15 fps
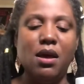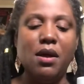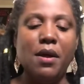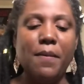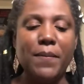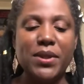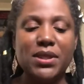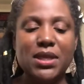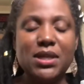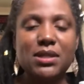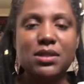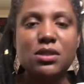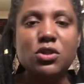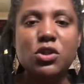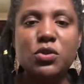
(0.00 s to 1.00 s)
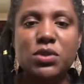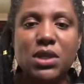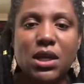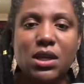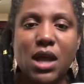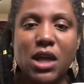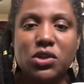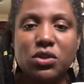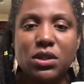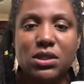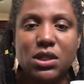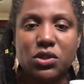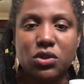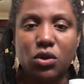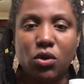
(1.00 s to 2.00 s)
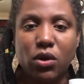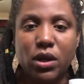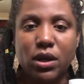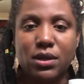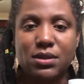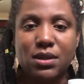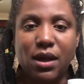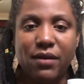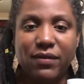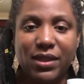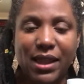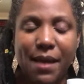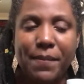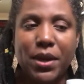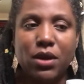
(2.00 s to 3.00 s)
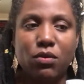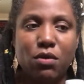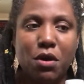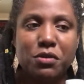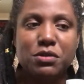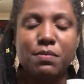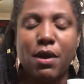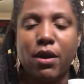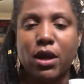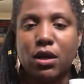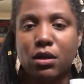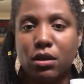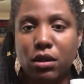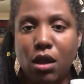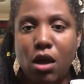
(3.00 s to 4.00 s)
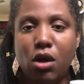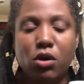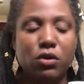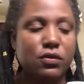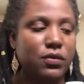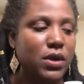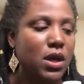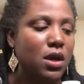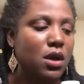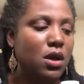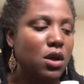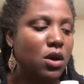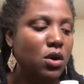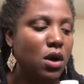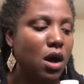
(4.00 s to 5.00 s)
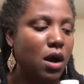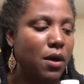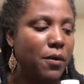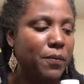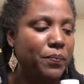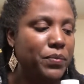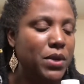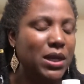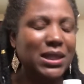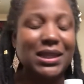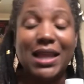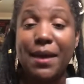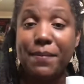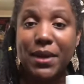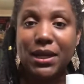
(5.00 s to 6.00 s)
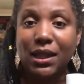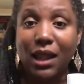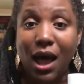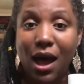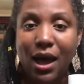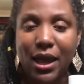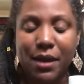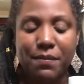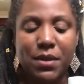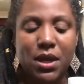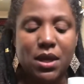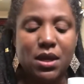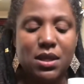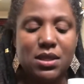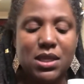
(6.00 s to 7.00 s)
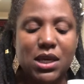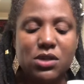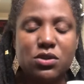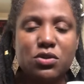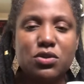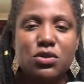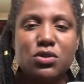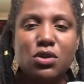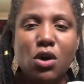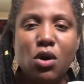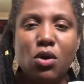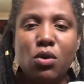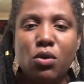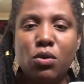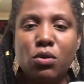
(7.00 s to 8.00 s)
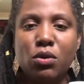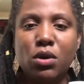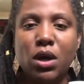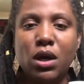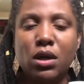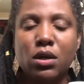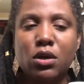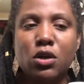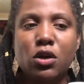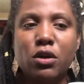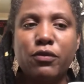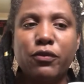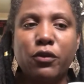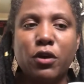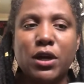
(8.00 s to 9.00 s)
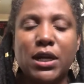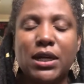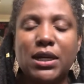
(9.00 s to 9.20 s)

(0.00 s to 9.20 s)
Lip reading: But this, using natural essential oils of lemon, rosemary, clove, lemon, lime, these are so good for